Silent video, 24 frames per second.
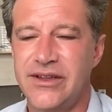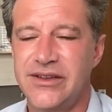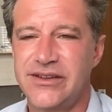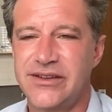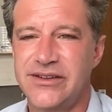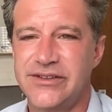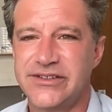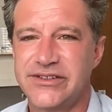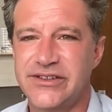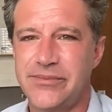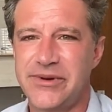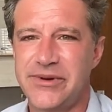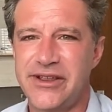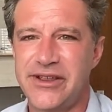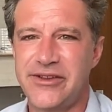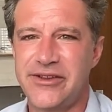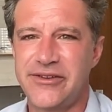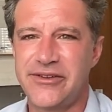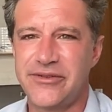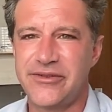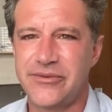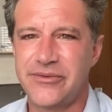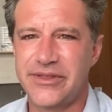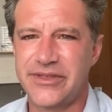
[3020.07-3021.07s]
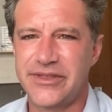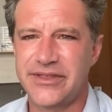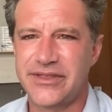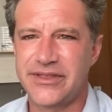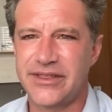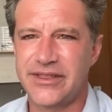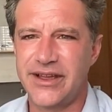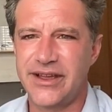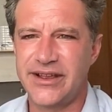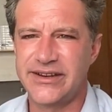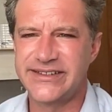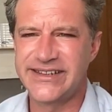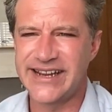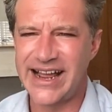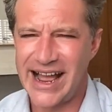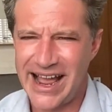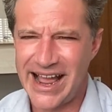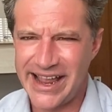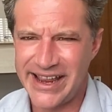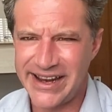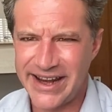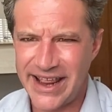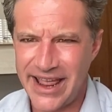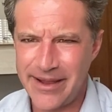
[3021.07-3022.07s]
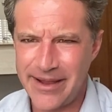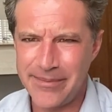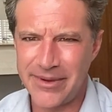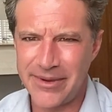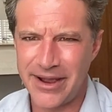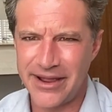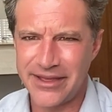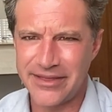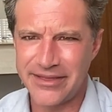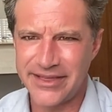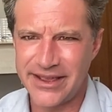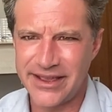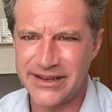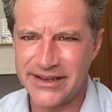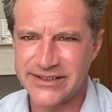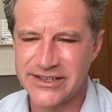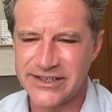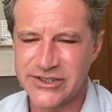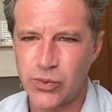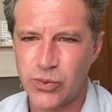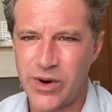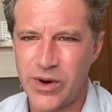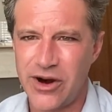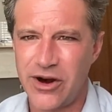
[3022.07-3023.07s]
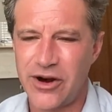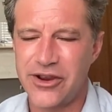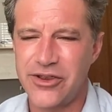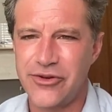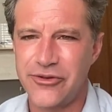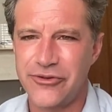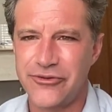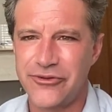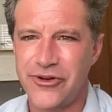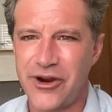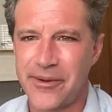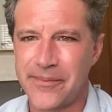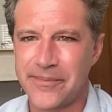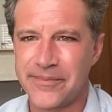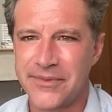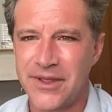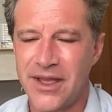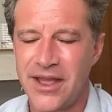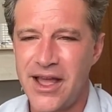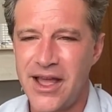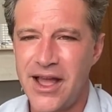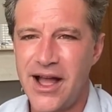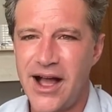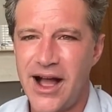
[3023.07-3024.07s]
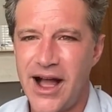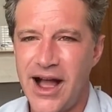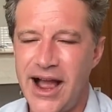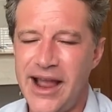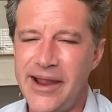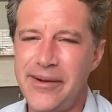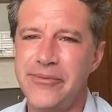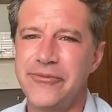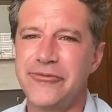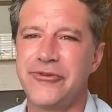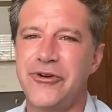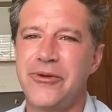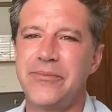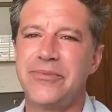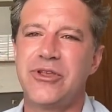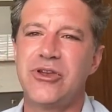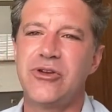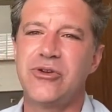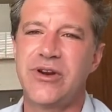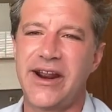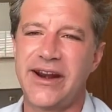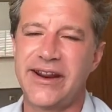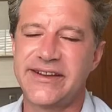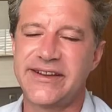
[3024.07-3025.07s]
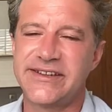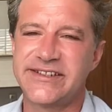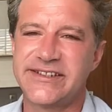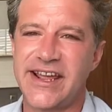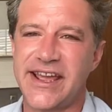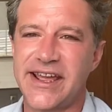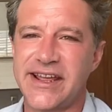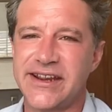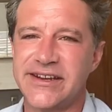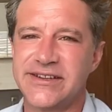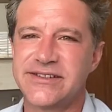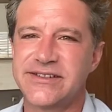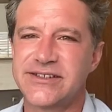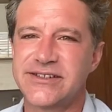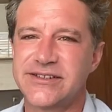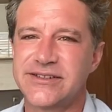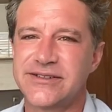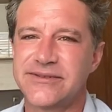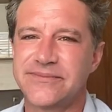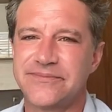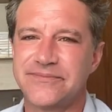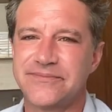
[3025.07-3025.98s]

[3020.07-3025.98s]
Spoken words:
Somebody with a Thai name, I think, says, where are you from? I'm from the United States.